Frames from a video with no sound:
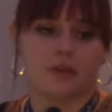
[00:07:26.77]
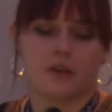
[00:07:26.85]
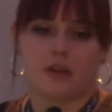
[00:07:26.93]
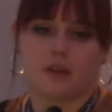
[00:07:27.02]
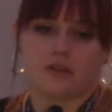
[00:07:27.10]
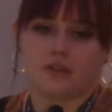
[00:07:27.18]

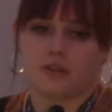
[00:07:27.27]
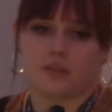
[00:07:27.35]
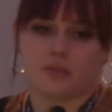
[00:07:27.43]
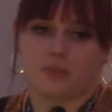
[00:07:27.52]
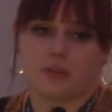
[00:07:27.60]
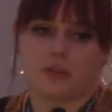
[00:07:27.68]
It's just
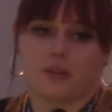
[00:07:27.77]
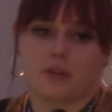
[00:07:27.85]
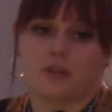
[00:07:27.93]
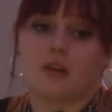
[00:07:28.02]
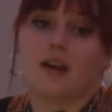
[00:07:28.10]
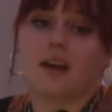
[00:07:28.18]
important that
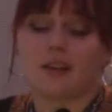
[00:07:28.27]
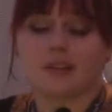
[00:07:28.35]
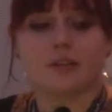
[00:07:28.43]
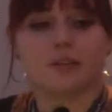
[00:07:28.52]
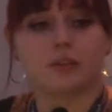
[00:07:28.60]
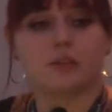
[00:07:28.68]

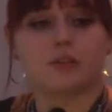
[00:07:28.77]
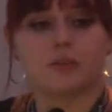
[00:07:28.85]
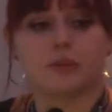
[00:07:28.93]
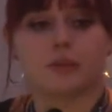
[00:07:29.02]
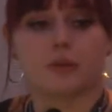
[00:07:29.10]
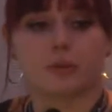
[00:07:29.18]
Ideally, you use
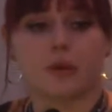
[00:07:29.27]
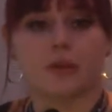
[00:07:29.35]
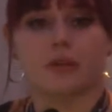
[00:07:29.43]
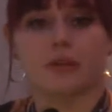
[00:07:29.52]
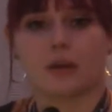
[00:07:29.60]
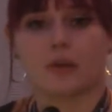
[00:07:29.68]
more than
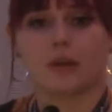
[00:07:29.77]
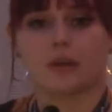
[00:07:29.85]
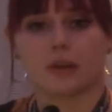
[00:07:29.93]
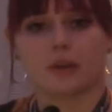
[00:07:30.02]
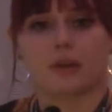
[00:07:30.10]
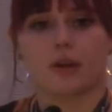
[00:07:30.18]
one. That way you
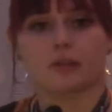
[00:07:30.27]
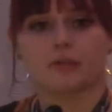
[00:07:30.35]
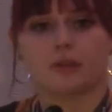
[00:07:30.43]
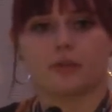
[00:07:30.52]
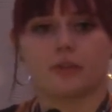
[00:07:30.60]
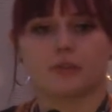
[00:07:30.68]
can
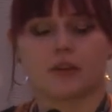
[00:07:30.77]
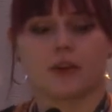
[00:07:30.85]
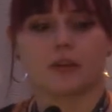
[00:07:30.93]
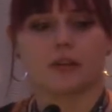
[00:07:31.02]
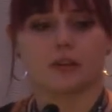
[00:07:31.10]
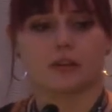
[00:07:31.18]
cross-reference
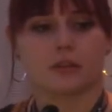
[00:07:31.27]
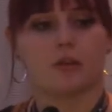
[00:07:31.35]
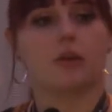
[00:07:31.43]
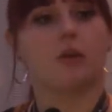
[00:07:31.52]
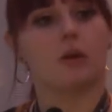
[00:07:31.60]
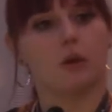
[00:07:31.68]
findings, and
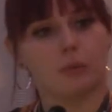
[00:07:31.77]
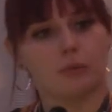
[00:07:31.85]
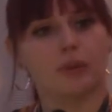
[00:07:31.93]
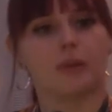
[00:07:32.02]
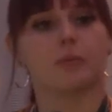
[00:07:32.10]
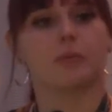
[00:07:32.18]

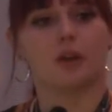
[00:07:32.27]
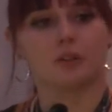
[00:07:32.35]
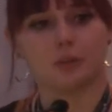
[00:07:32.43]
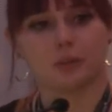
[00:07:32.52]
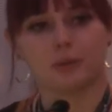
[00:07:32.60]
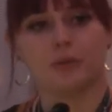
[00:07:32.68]
hopefully
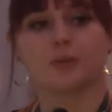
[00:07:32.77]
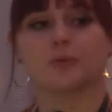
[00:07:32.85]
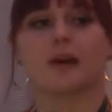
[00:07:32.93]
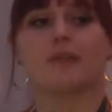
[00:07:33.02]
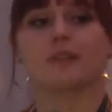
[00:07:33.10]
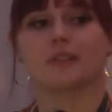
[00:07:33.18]
multiple tools
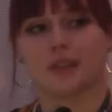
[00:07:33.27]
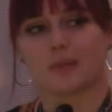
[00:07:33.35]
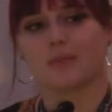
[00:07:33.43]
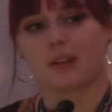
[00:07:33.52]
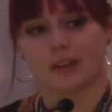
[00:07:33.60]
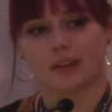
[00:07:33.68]
will have the
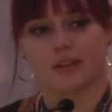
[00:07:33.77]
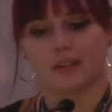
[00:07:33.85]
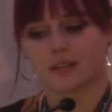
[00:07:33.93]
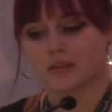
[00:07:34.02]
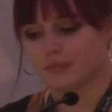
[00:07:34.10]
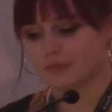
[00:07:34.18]
same findings.